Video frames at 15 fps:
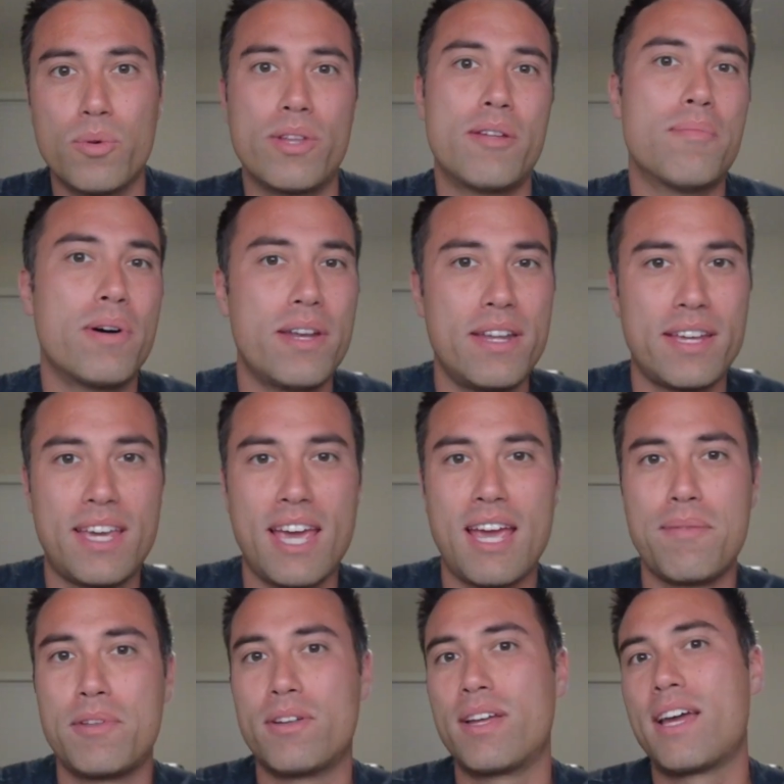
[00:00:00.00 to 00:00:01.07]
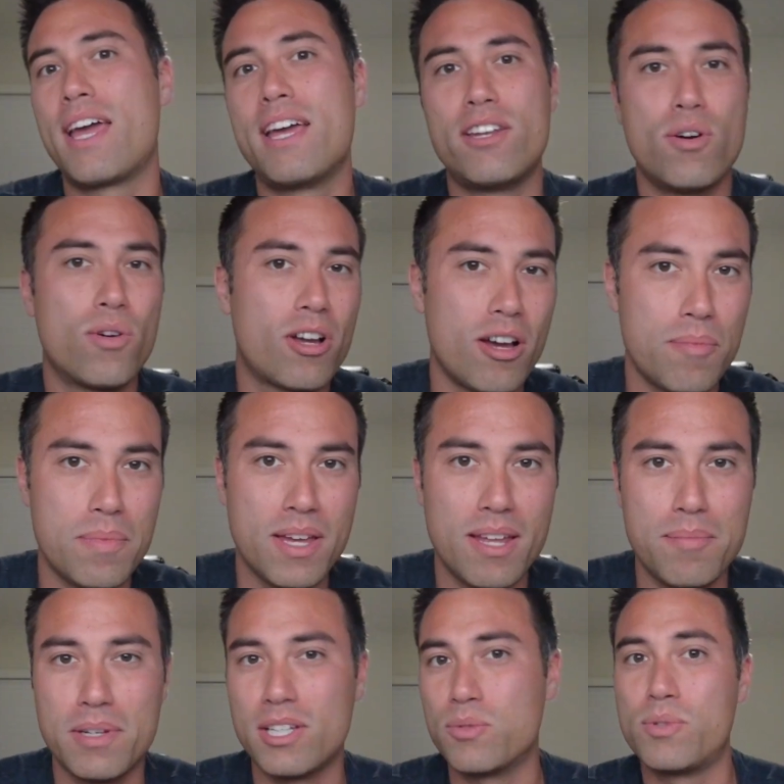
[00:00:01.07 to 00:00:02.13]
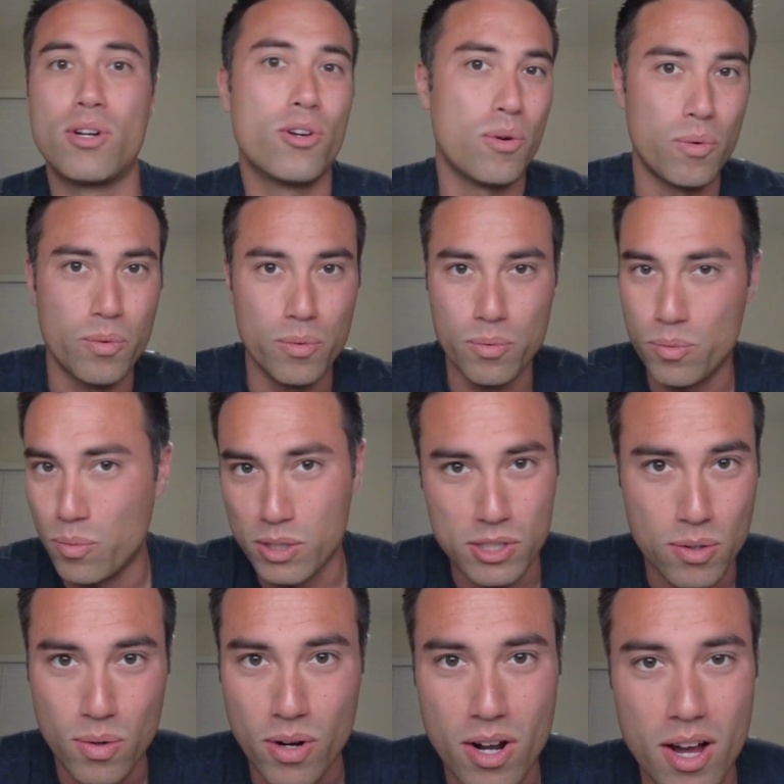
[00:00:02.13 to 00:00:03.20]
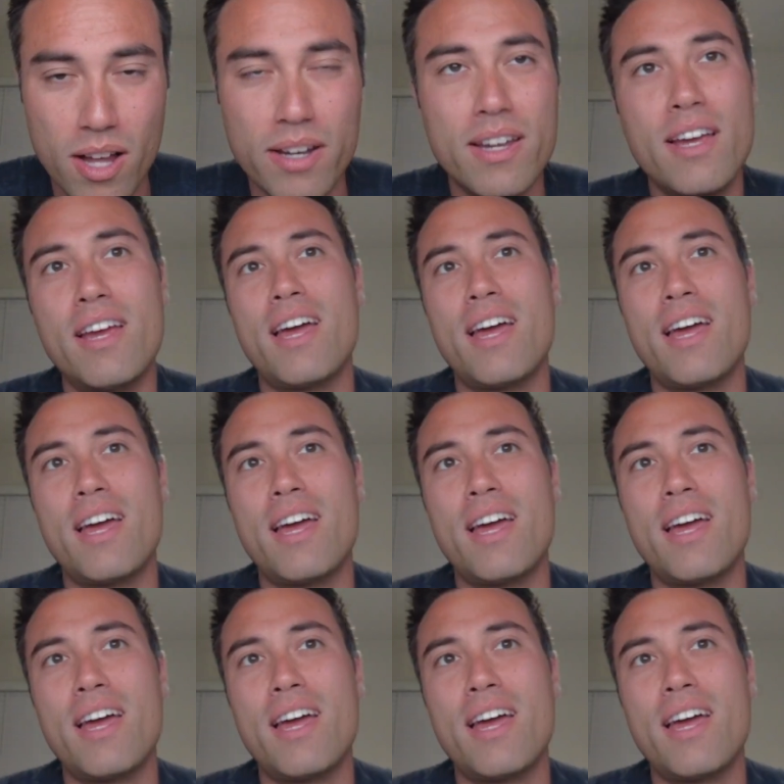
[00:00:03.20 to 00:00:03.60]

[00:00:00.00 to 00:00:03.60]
Well, then Monday came, they're like, hey, don't come in because we don't know what's going on.